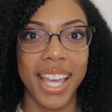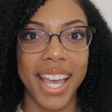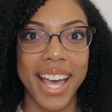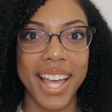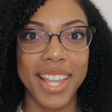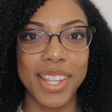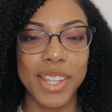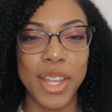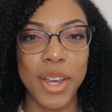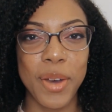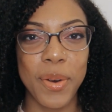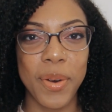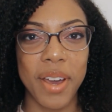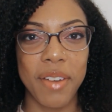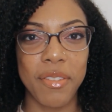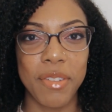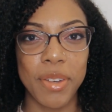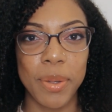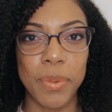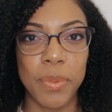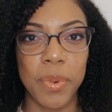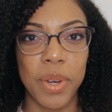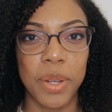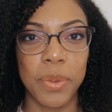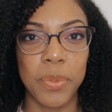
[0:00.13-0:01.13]
Hello
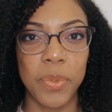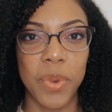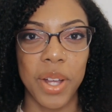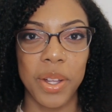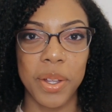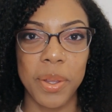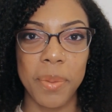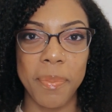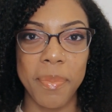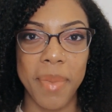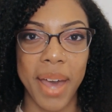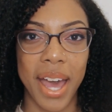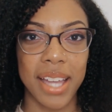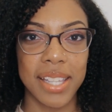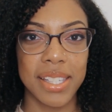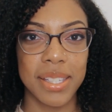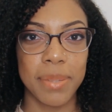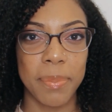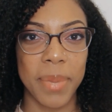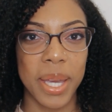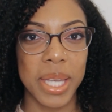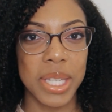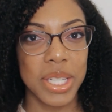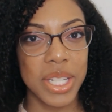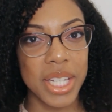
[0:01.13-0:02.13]
everyone, welcome back
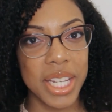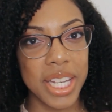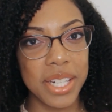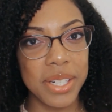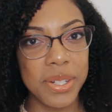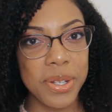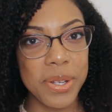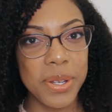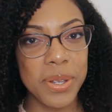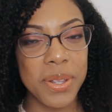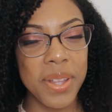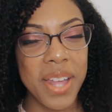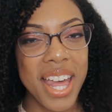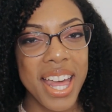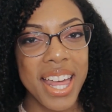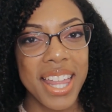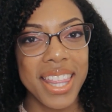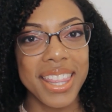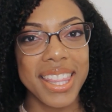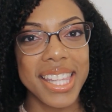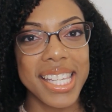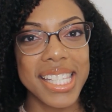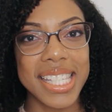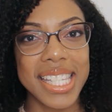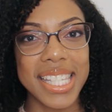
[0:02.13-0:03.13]
to my channel.
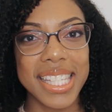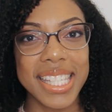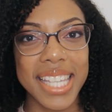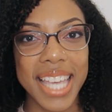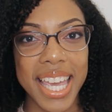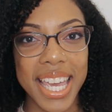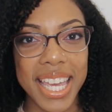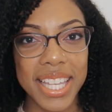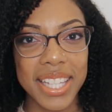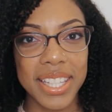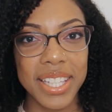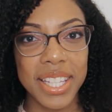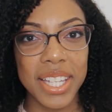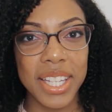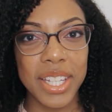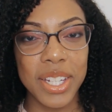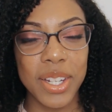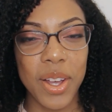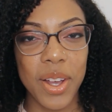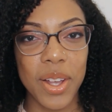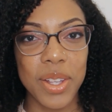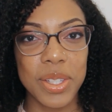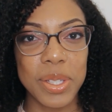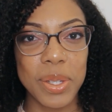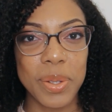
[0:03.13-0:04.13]
This is
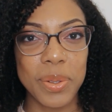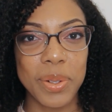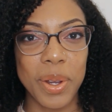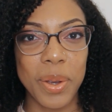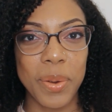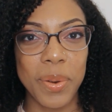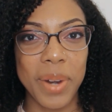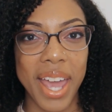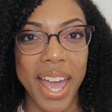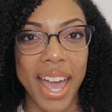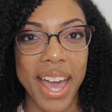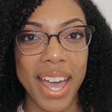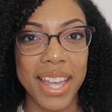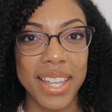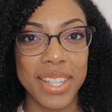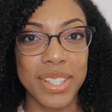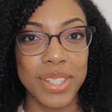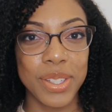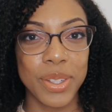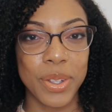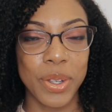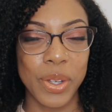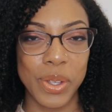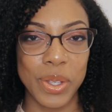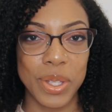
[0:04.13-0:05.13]
Caitlin, also known as
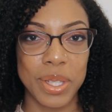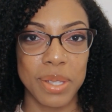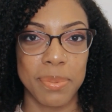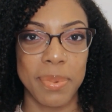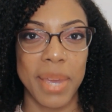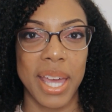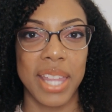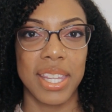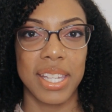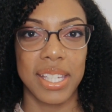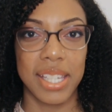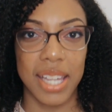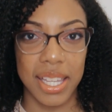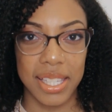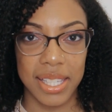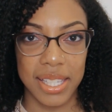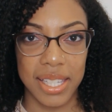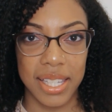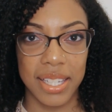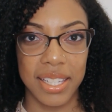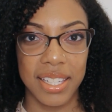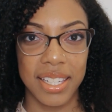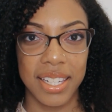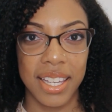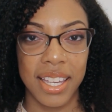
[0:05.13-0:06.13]

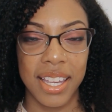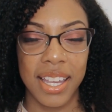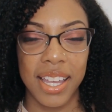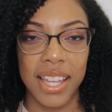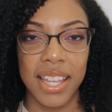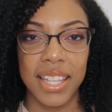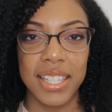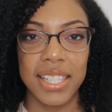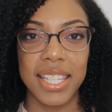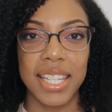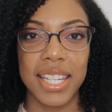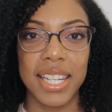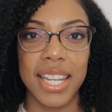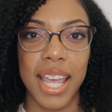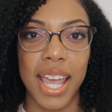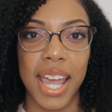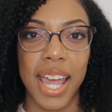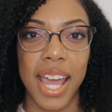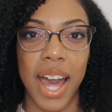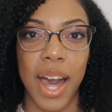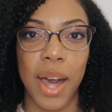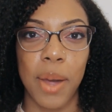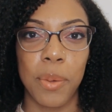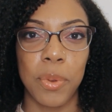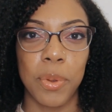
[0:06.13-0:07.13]
Curlsbythedozen.
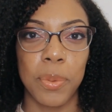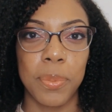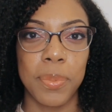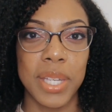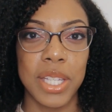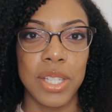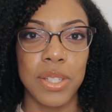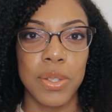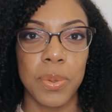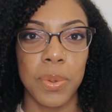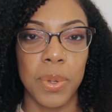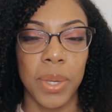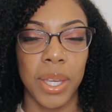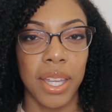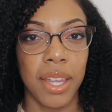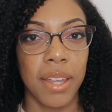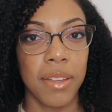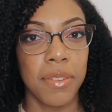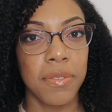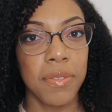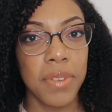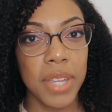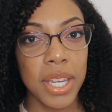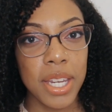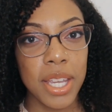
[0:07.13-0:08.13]
Today I will be doing
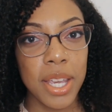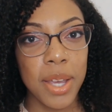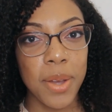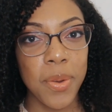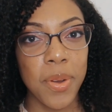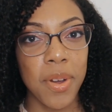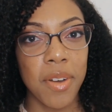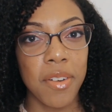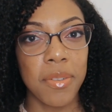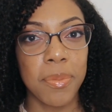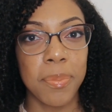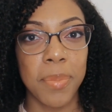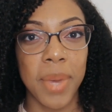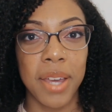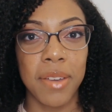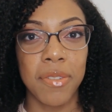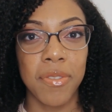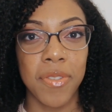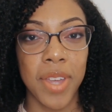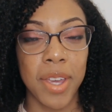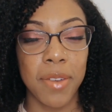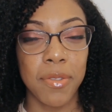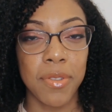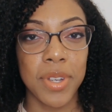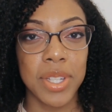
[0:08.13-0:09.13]
a video of my
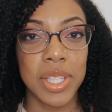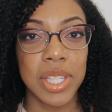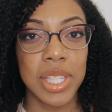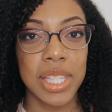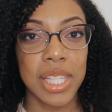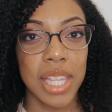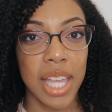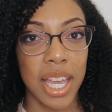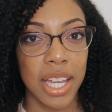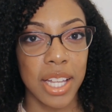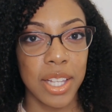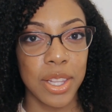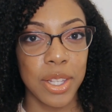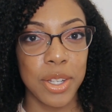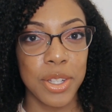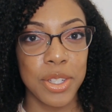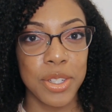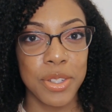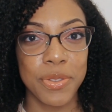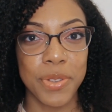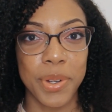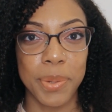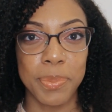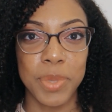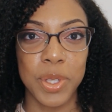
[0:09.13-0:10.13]
favorite
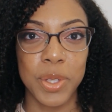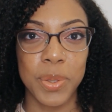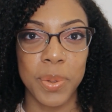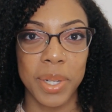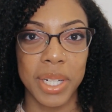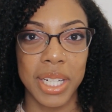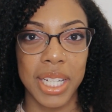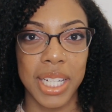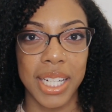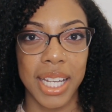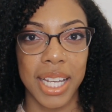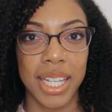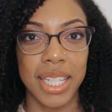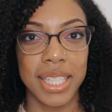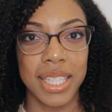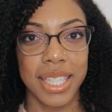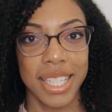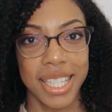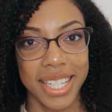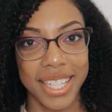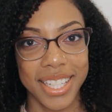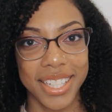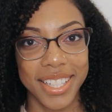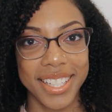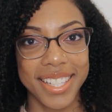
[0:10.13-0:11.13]
stylers from
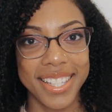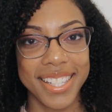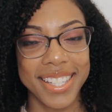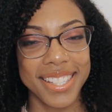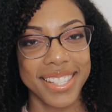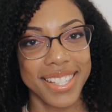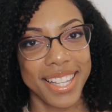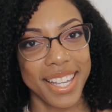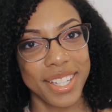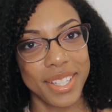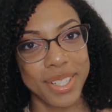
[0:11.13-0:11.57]
2019. Stay